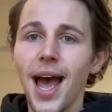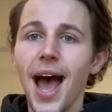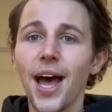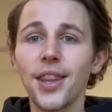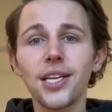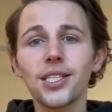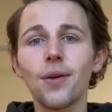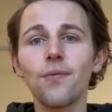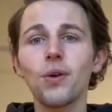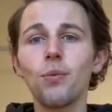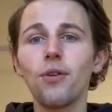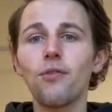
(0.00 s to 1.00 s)
and that's
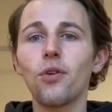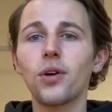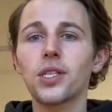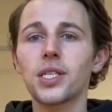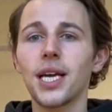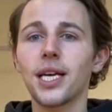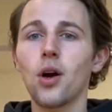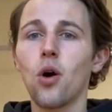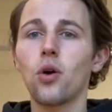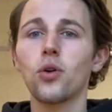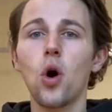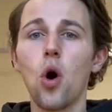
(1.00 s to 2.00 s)
something we're focusing
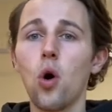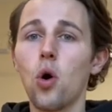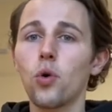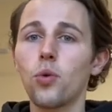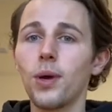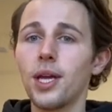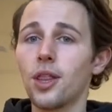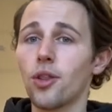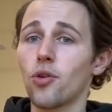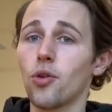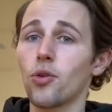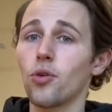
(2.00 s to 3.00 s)
on all the way
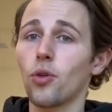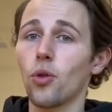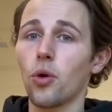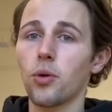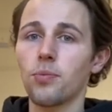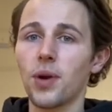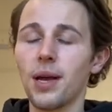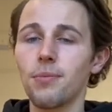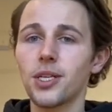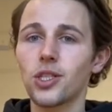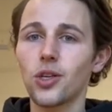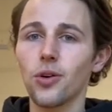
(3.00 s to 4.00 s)
through Lauren
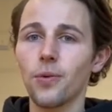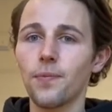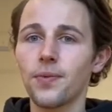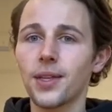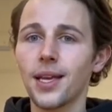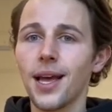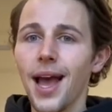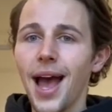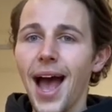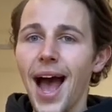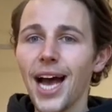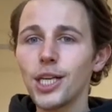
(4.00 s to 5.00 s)
Primary School.
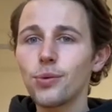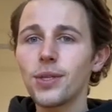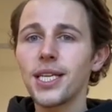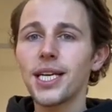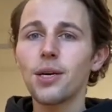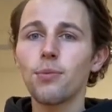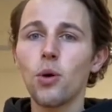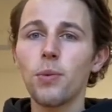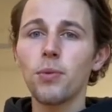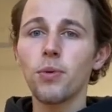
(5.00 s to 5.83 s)
As we take a moment,